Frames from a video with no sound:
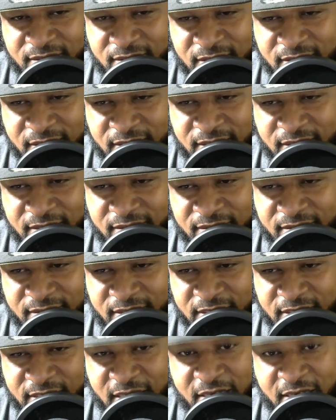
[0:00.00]
Yeah,
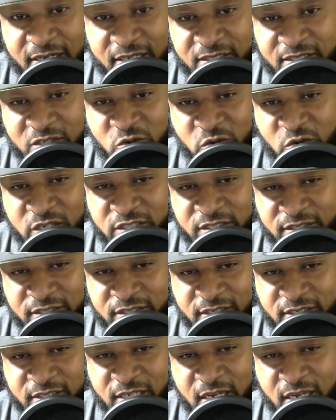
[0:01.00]
that's a question.
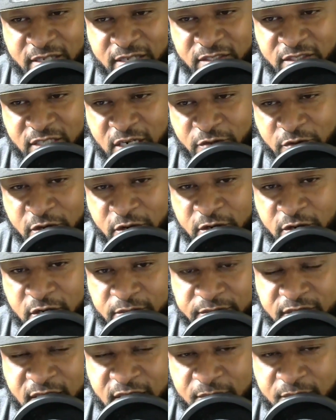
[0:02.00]
Is Terron
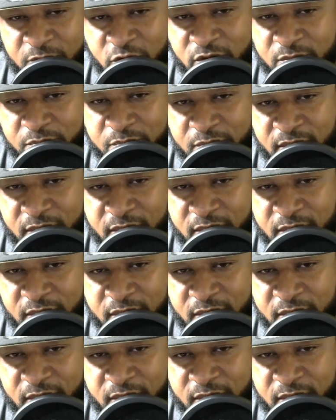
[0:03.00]
Armstead